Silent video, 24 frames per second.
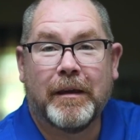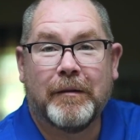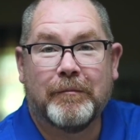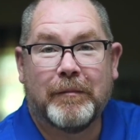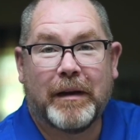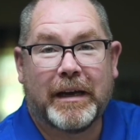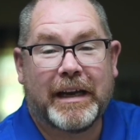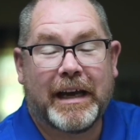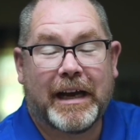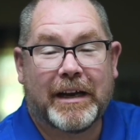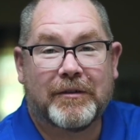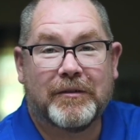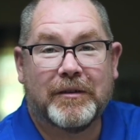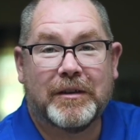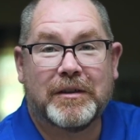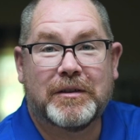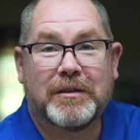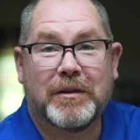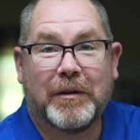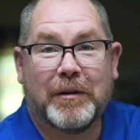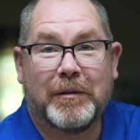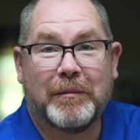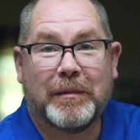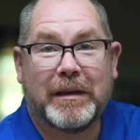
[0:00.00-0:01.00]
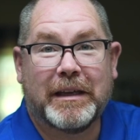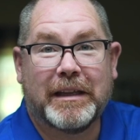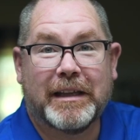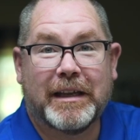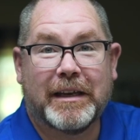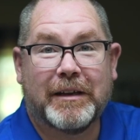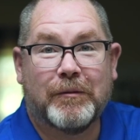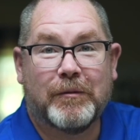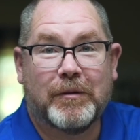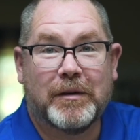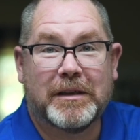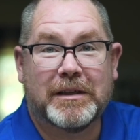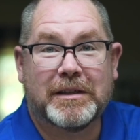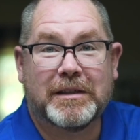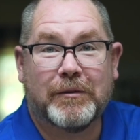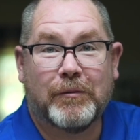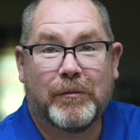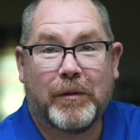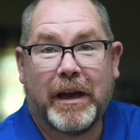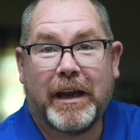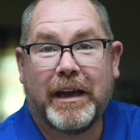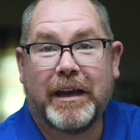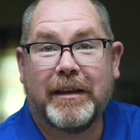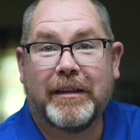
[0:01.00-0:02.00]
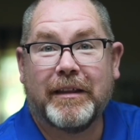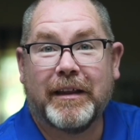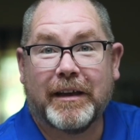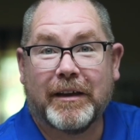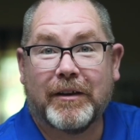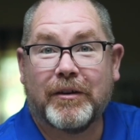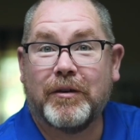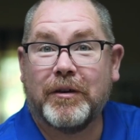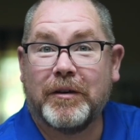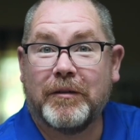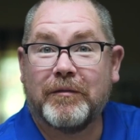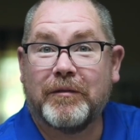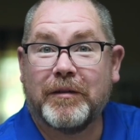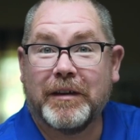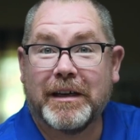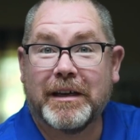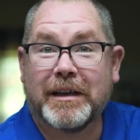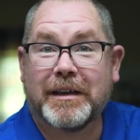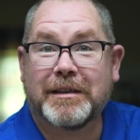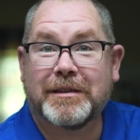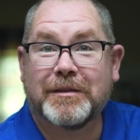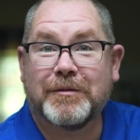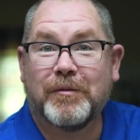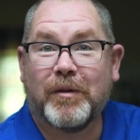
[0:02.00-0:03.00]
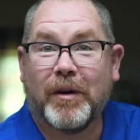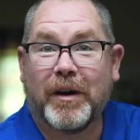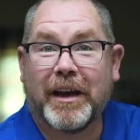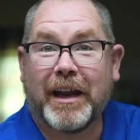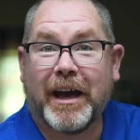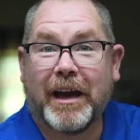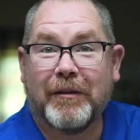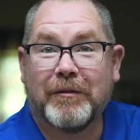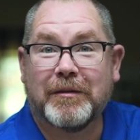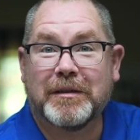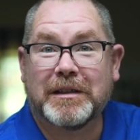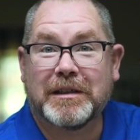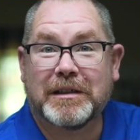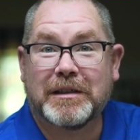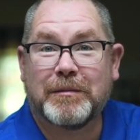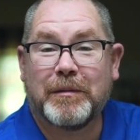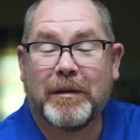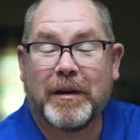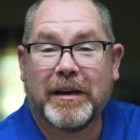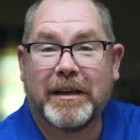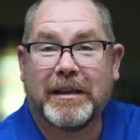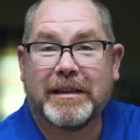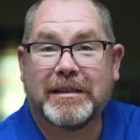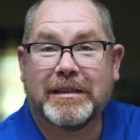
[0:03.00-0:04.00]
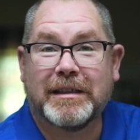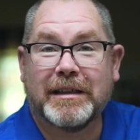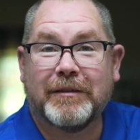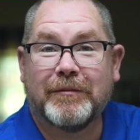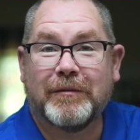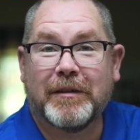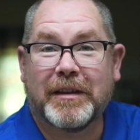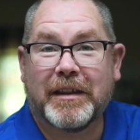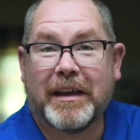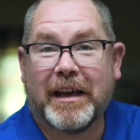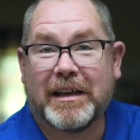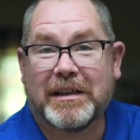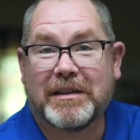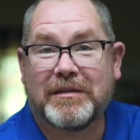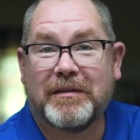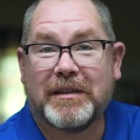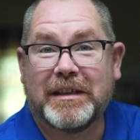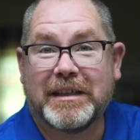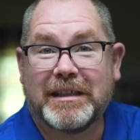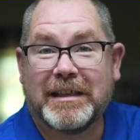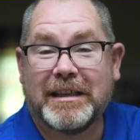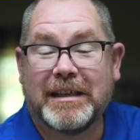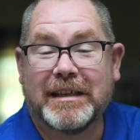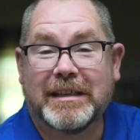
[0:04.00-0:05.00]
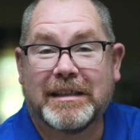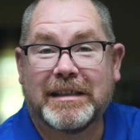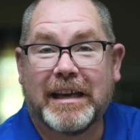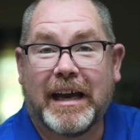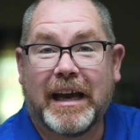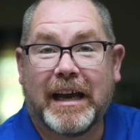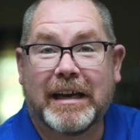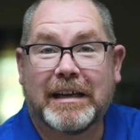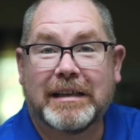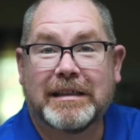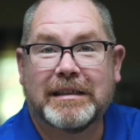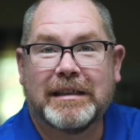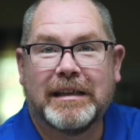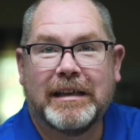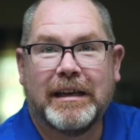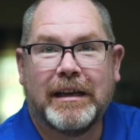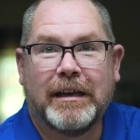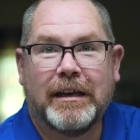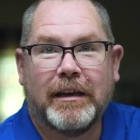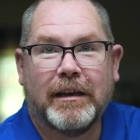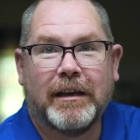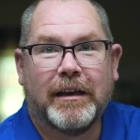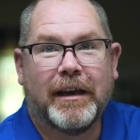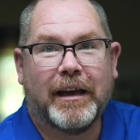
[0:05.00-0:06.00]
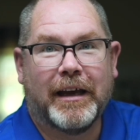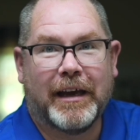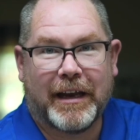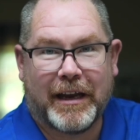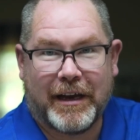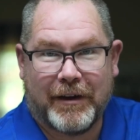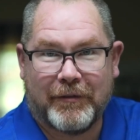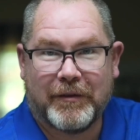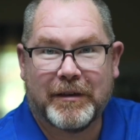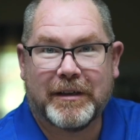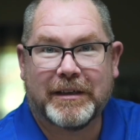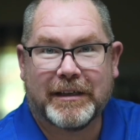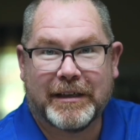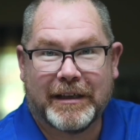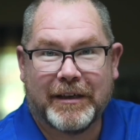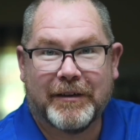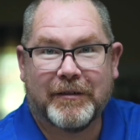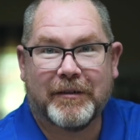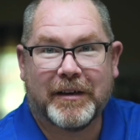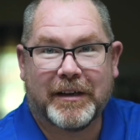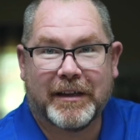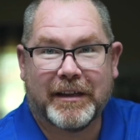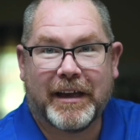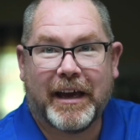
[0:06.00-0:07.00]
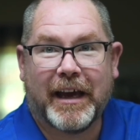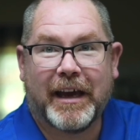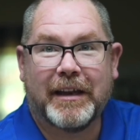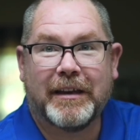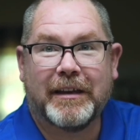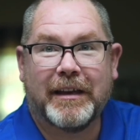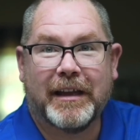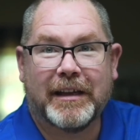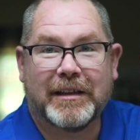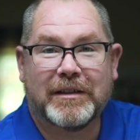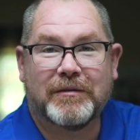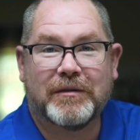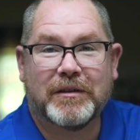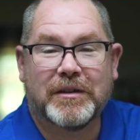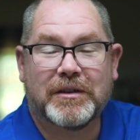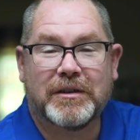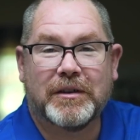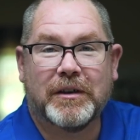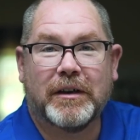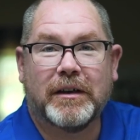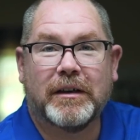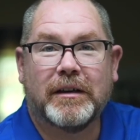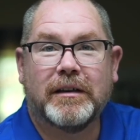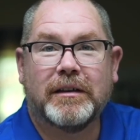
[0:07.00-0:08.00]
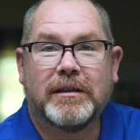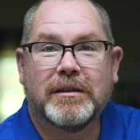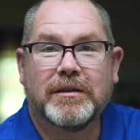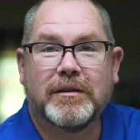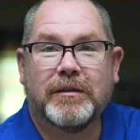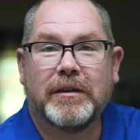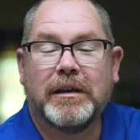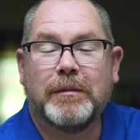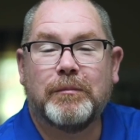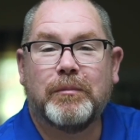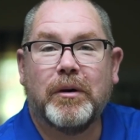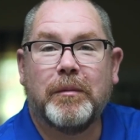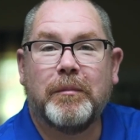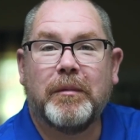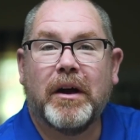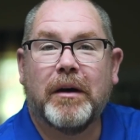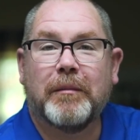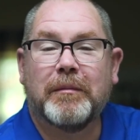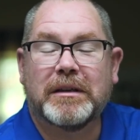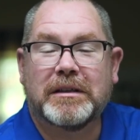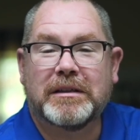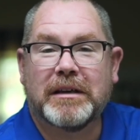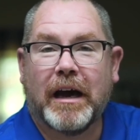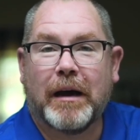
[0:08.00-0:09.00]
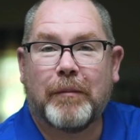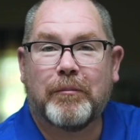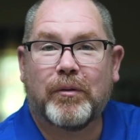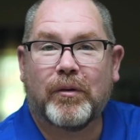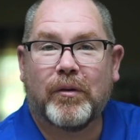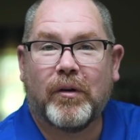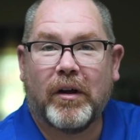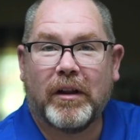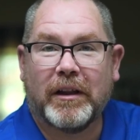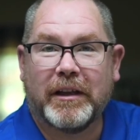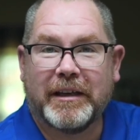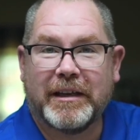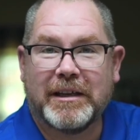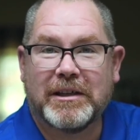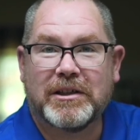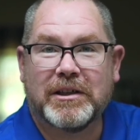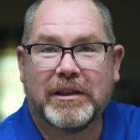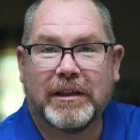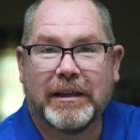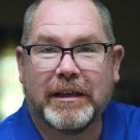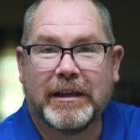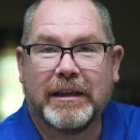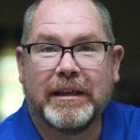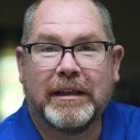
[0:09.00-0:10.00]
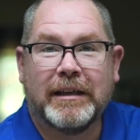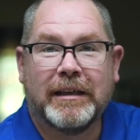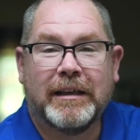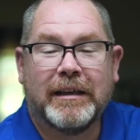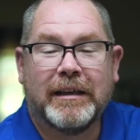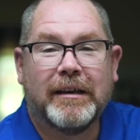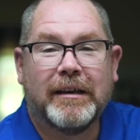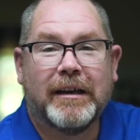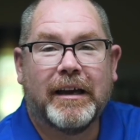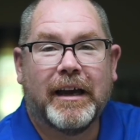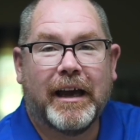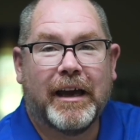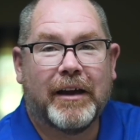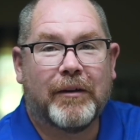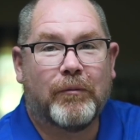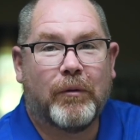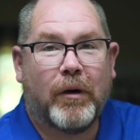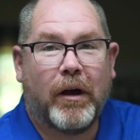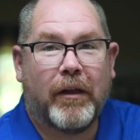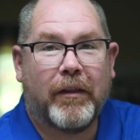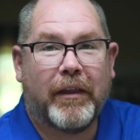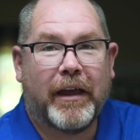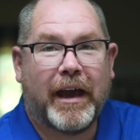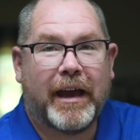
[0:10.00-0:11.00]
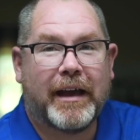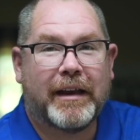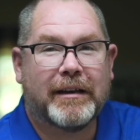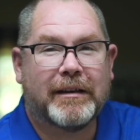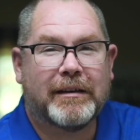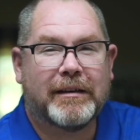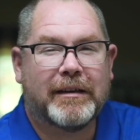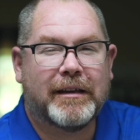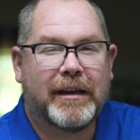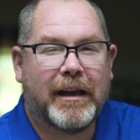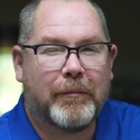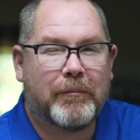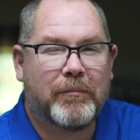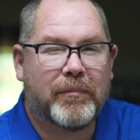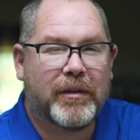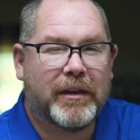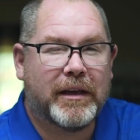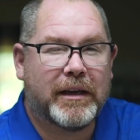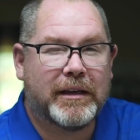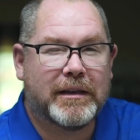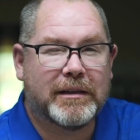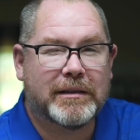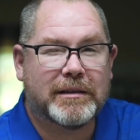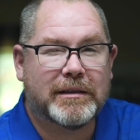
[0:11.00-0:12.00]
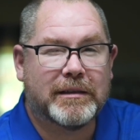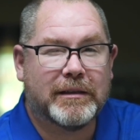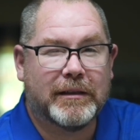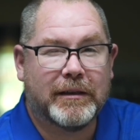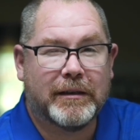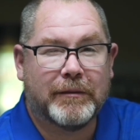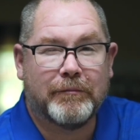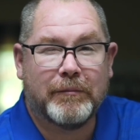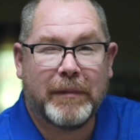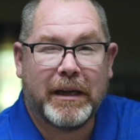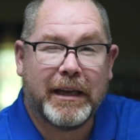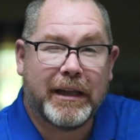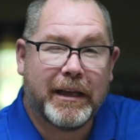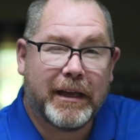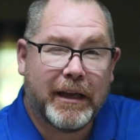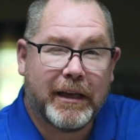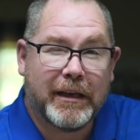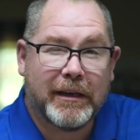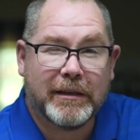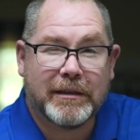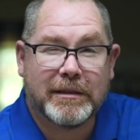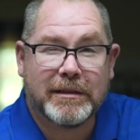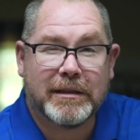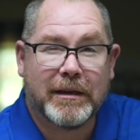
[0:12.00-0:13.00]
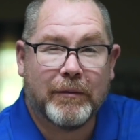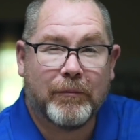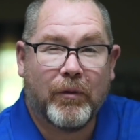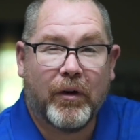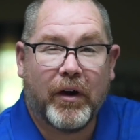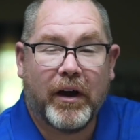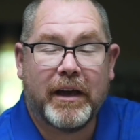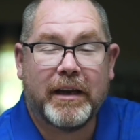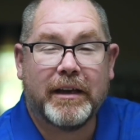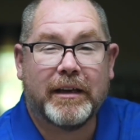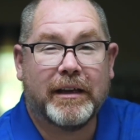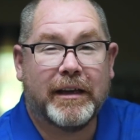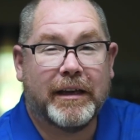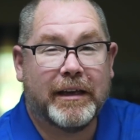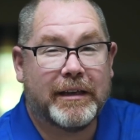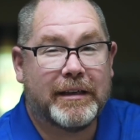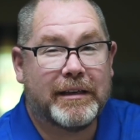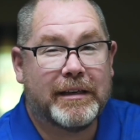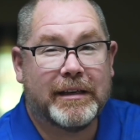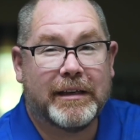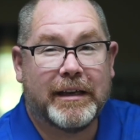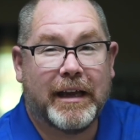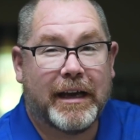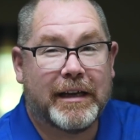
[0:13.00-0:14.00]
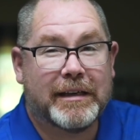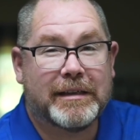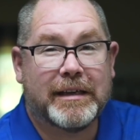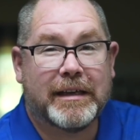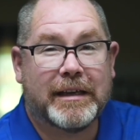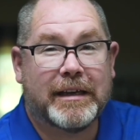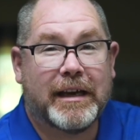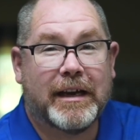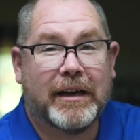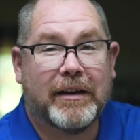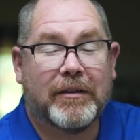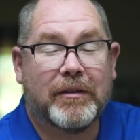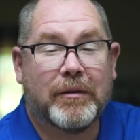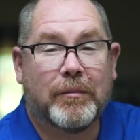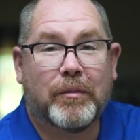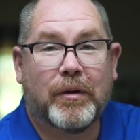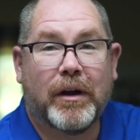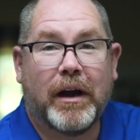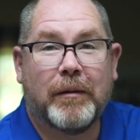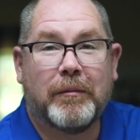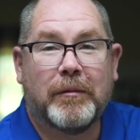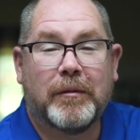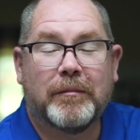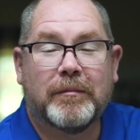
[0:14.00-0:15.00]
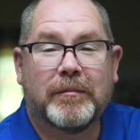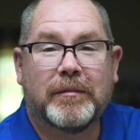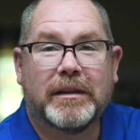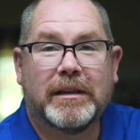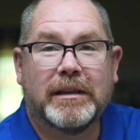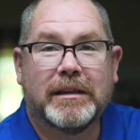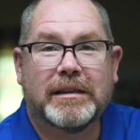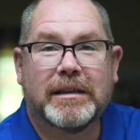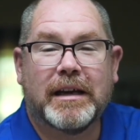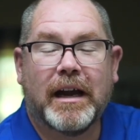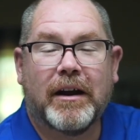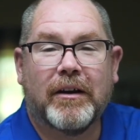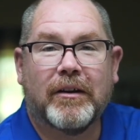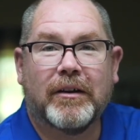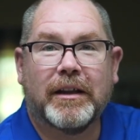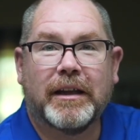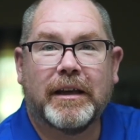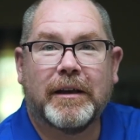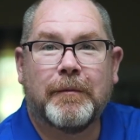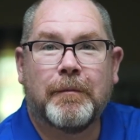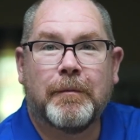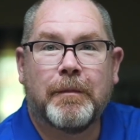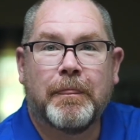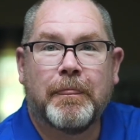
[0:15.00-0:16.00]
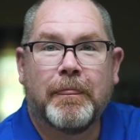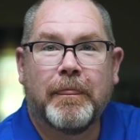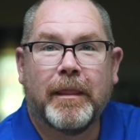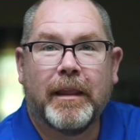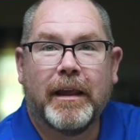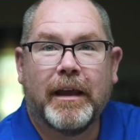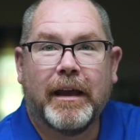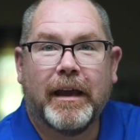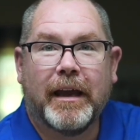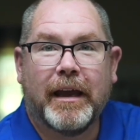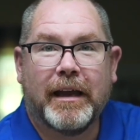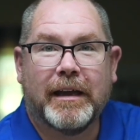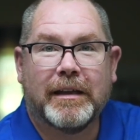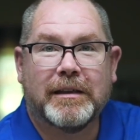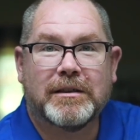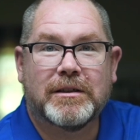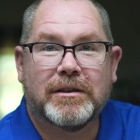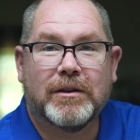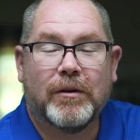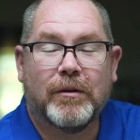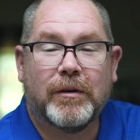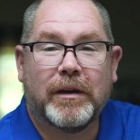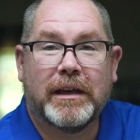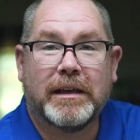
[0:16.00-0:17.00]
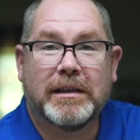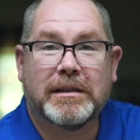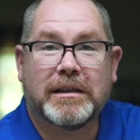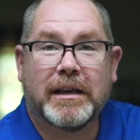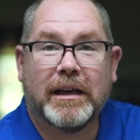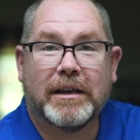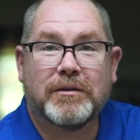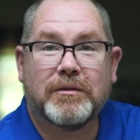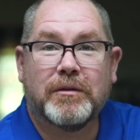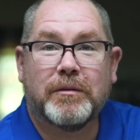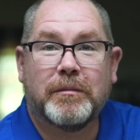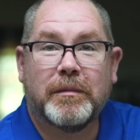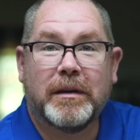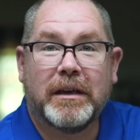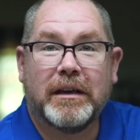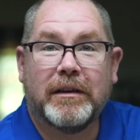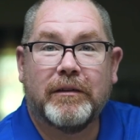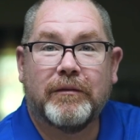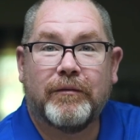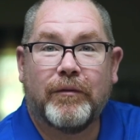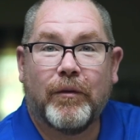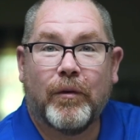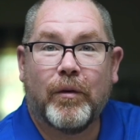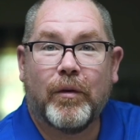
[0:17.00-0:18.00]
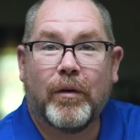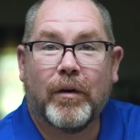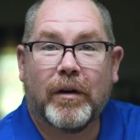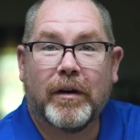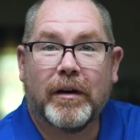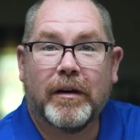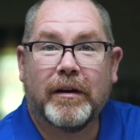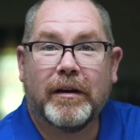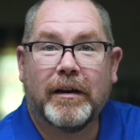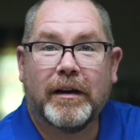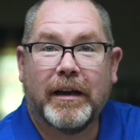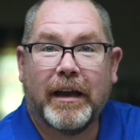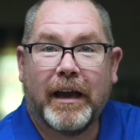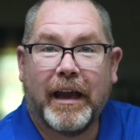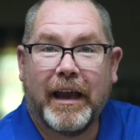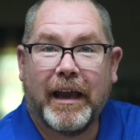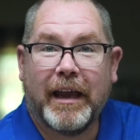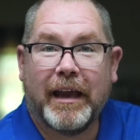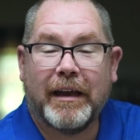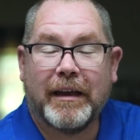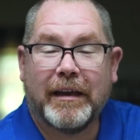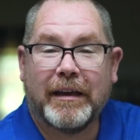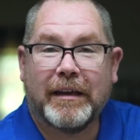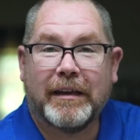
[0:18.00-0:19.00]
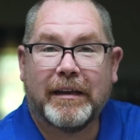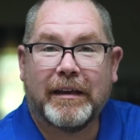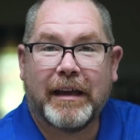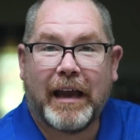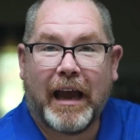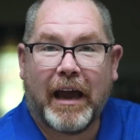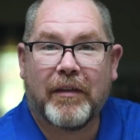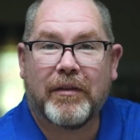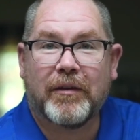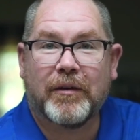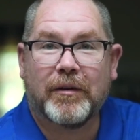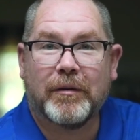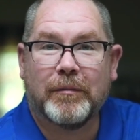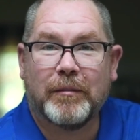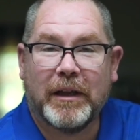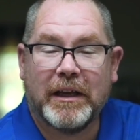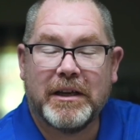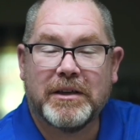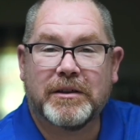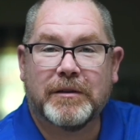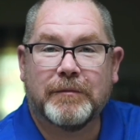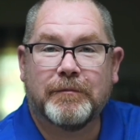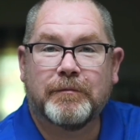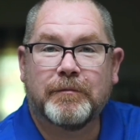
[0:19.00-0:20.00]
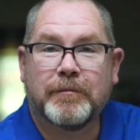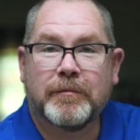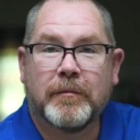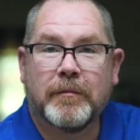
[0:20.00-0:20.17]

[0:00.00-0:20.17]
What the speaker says: My doctor had told me that it was a way that could fix what I was experiencing with SVT attacks, and I wanted to get rid of that, that's for sure. So he'd put me on metoprolol initially, and while that kept things mediated somewhat, it did not take care of the problem entirely. And so he scheduled me for a catheter ablation.